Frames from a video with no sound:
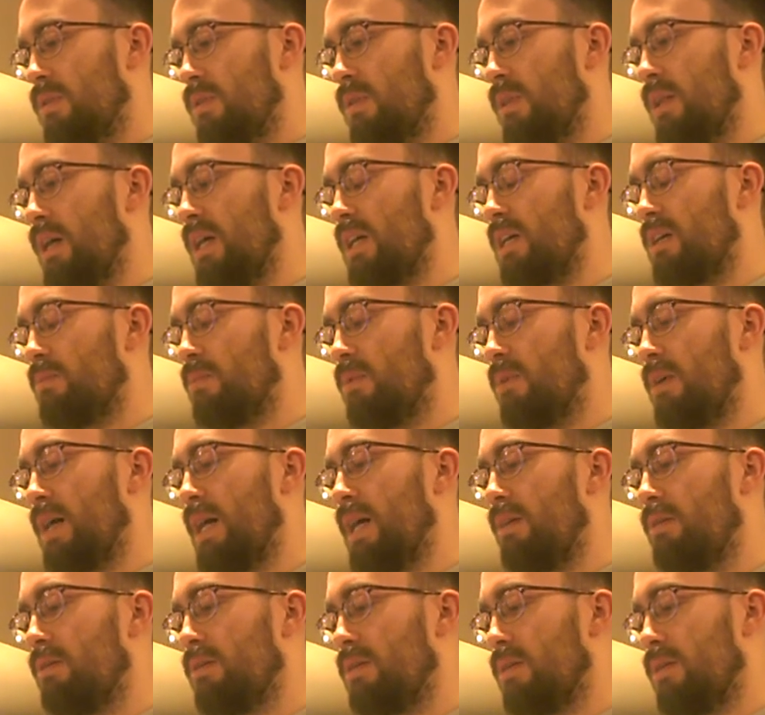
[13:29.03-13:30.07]
likable
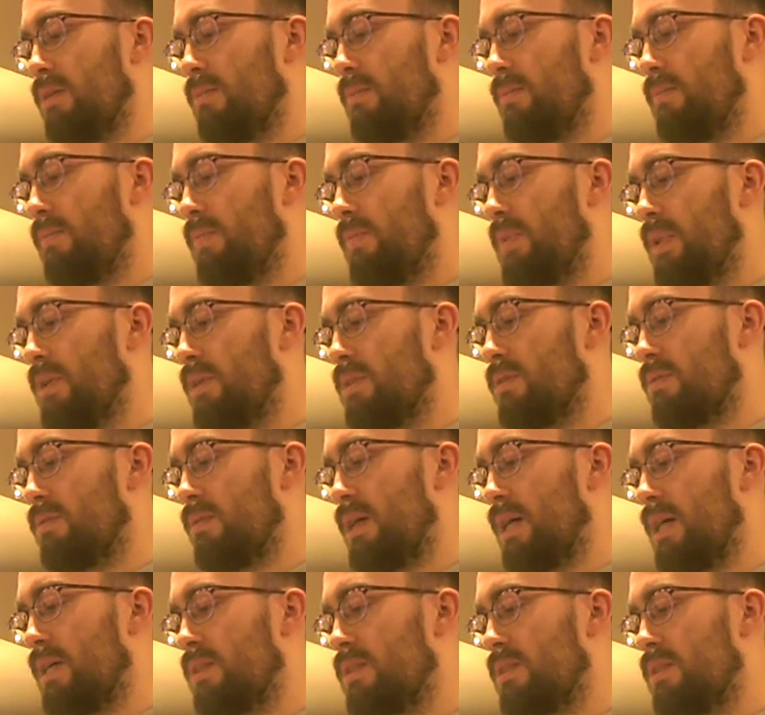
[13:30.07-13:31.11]
outcome to
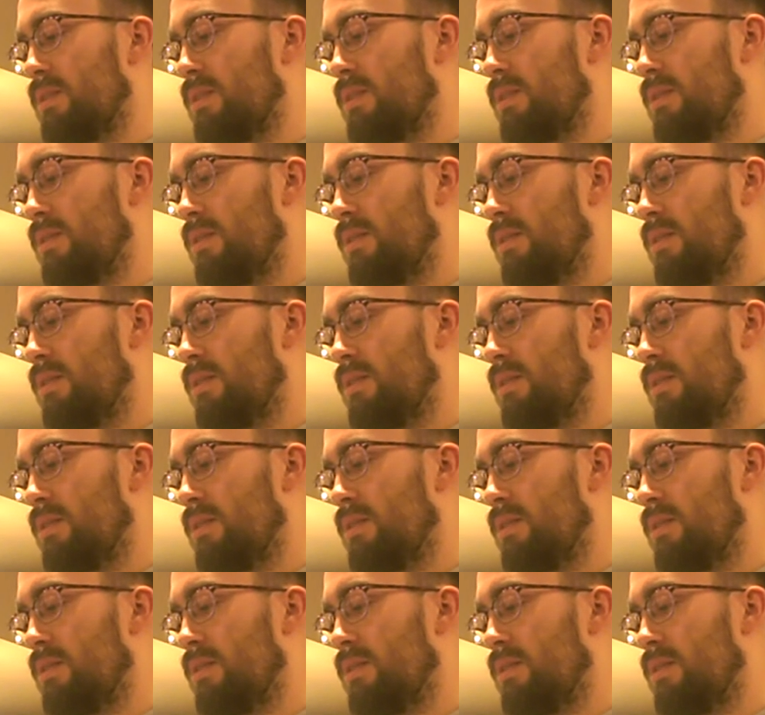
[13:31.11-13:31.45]
rest.